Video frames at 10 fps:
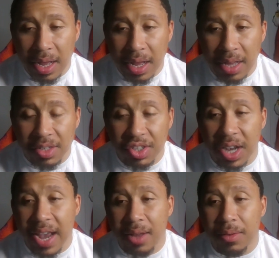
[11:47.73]
a
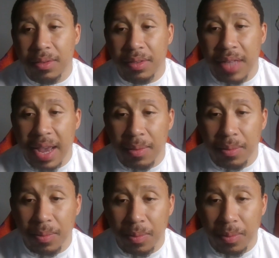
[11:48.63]
child that
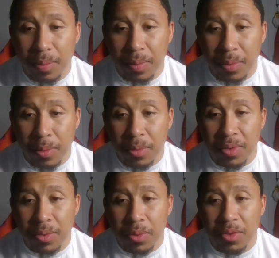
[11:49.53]

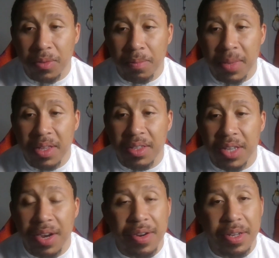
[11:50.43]
whose whose
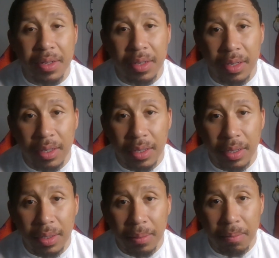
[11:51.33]
military
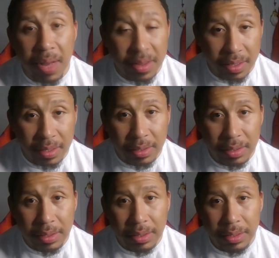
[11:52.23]
mother,
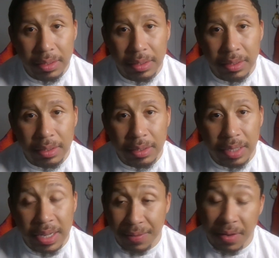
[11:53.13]

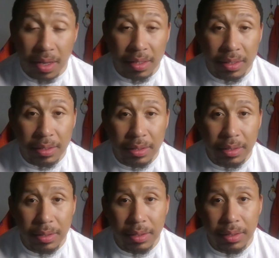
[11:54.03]
and father,
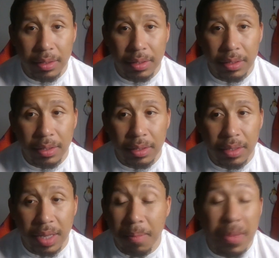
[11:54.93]

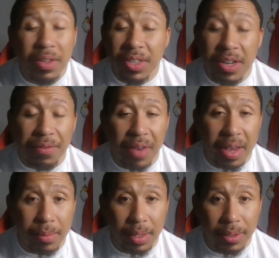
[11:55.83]
a military family.